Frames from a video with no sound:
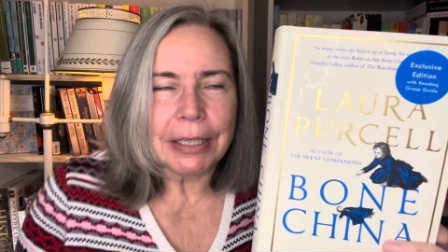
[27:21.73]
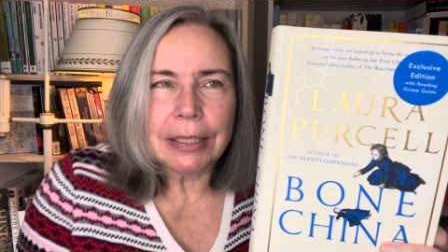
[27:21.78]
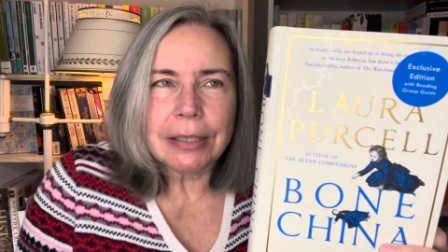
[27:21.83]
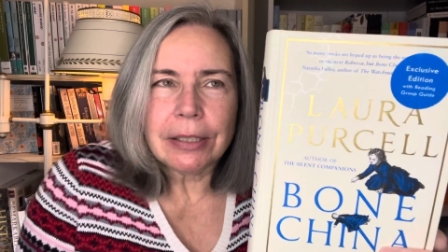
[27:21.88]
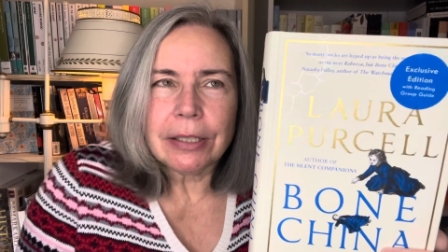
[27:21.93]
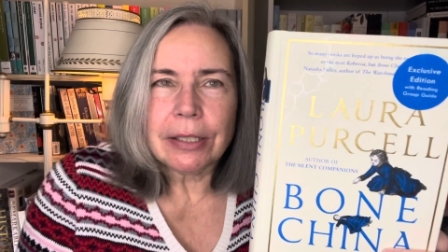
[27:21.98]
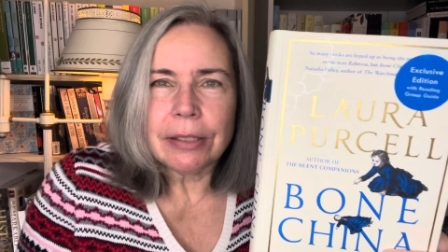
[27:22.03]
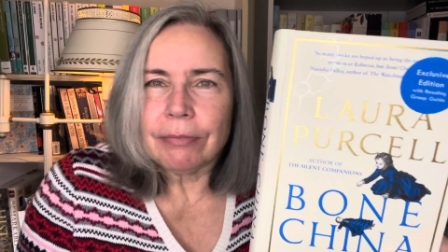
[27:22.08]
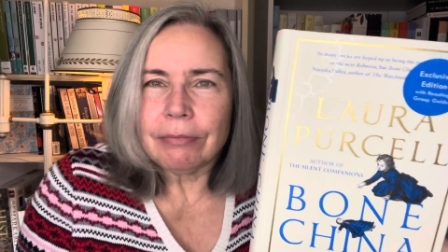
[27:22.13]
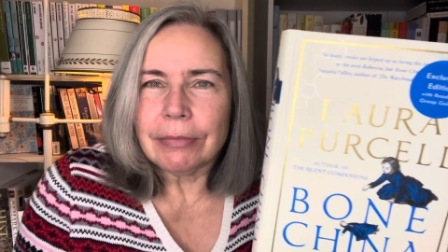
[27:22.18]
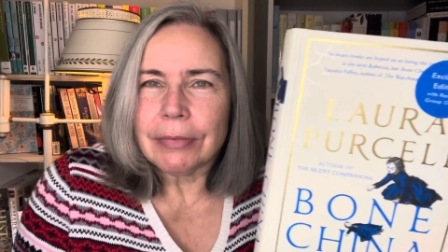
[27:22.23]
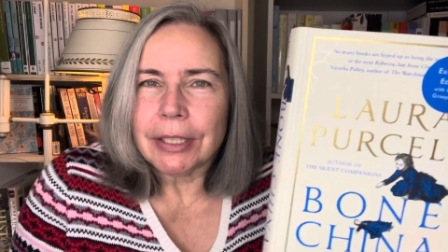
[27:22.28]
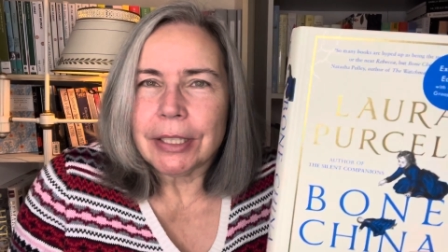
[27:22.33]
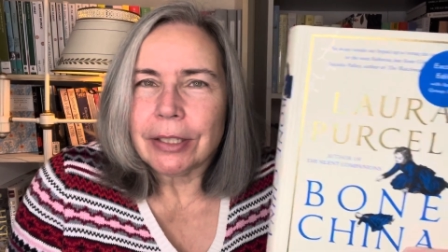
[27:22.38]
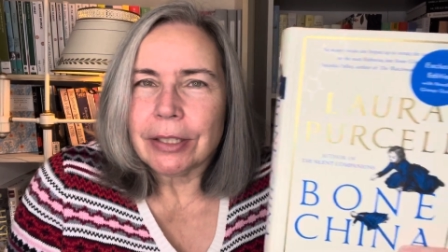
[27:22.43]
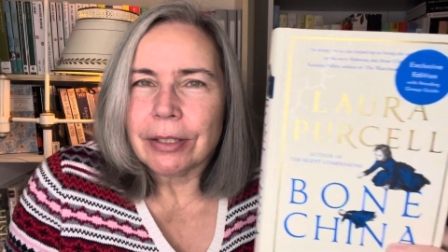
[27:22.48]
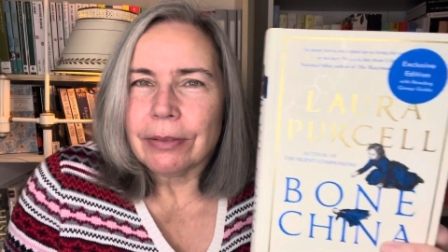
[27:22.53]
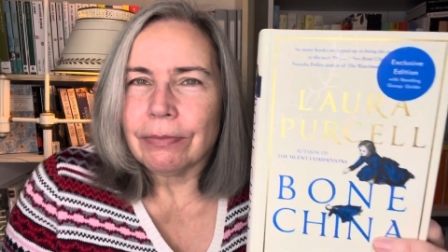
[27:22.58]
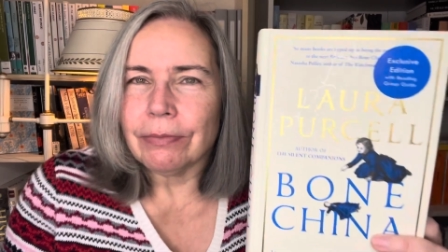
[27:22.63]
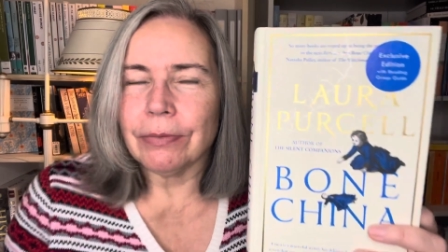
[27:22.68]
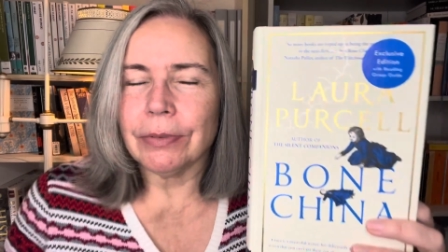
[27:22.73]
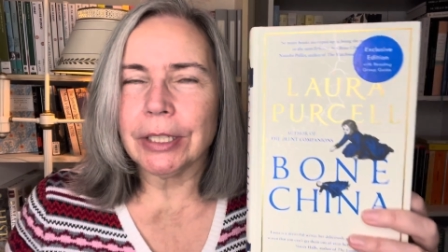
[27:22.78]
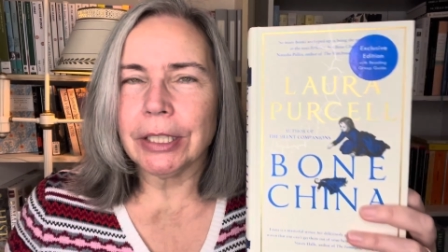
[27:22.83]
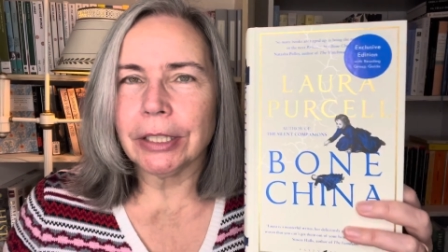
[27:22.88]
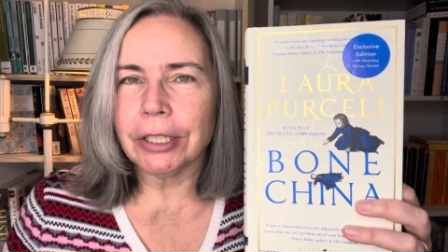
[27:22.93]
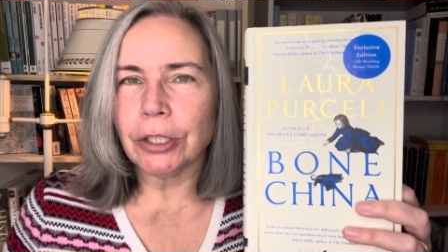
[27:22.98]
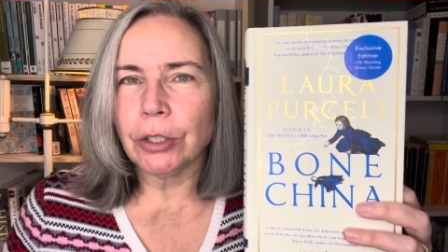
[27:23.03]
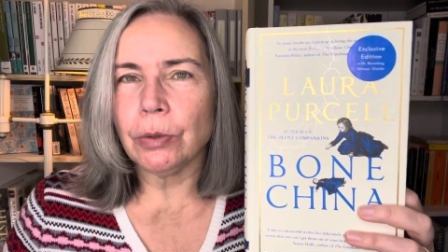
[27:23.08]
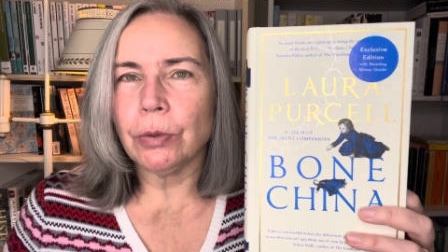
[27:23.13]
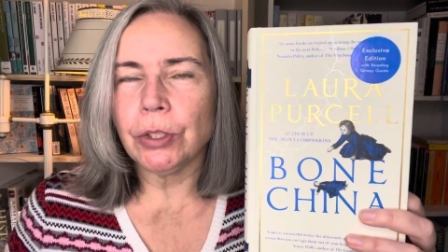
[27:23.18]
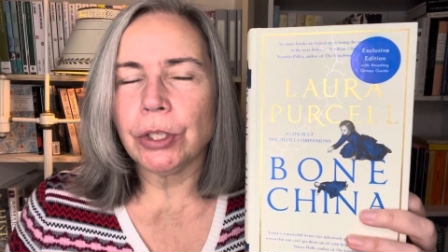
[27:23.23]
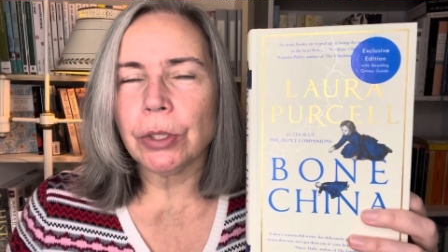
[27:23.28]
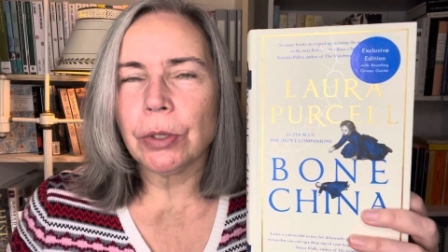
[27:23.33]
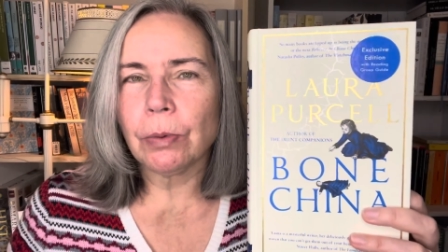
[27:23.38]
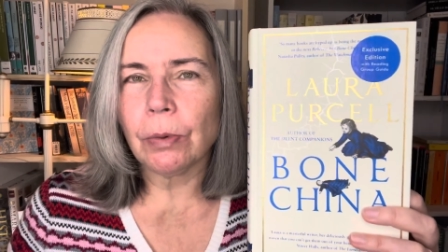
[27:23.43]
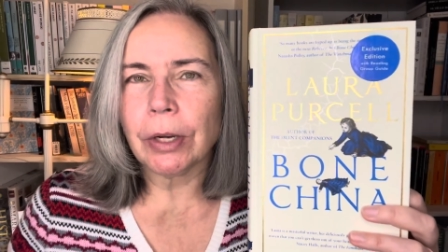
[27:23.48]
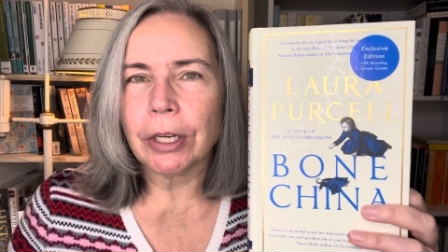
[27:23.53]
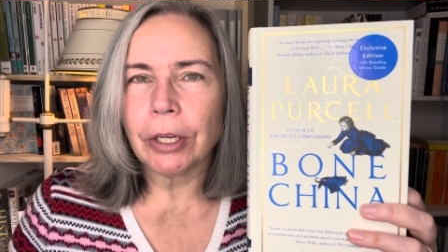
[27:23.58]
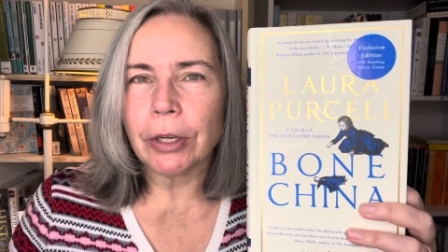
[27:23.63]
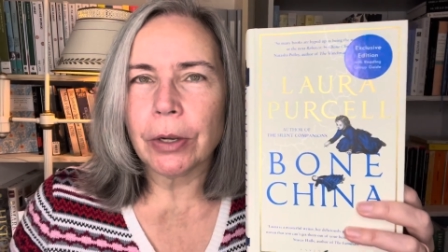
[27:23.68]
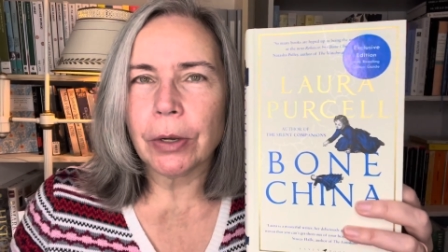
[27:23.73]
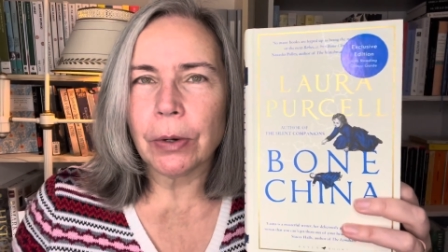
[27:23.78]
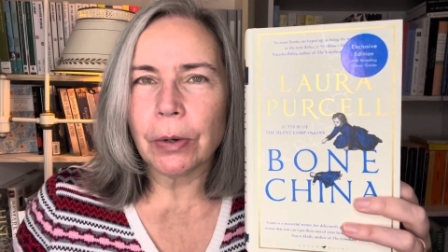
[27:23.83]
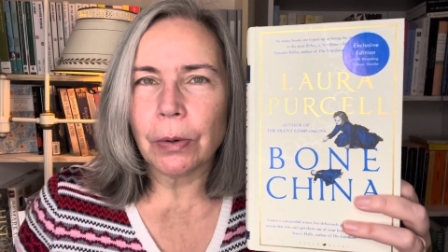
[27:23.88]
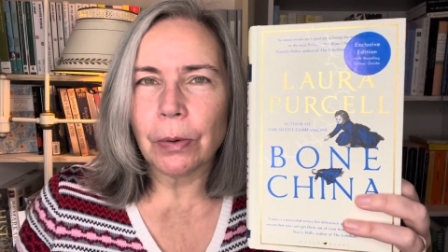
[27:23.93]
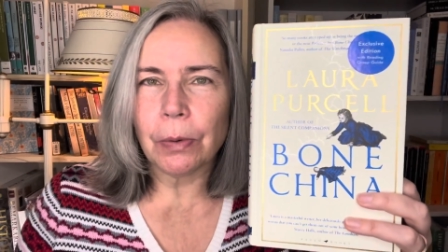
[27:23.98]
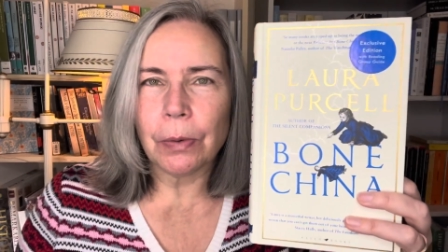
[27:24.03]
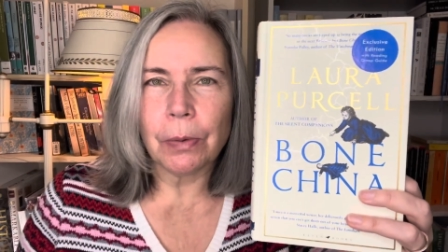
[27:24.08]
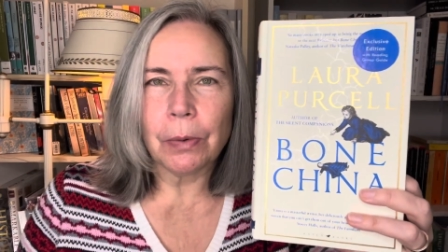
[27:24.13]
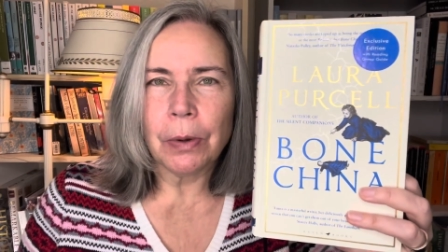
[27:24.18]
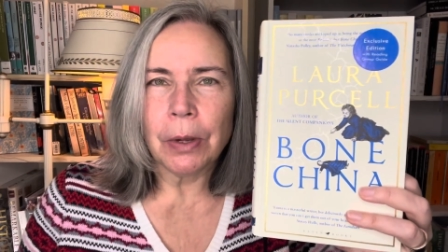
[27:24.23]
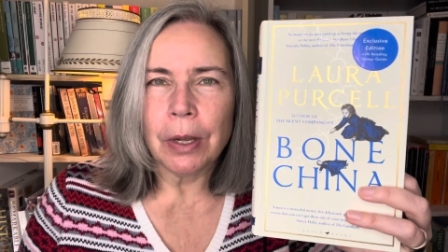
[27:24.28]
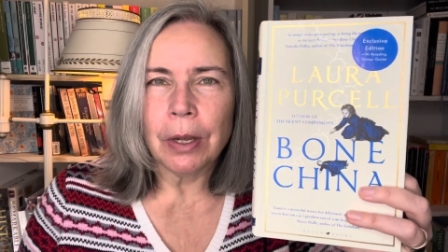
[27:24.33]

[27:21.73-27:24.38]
it's it's really you just want to go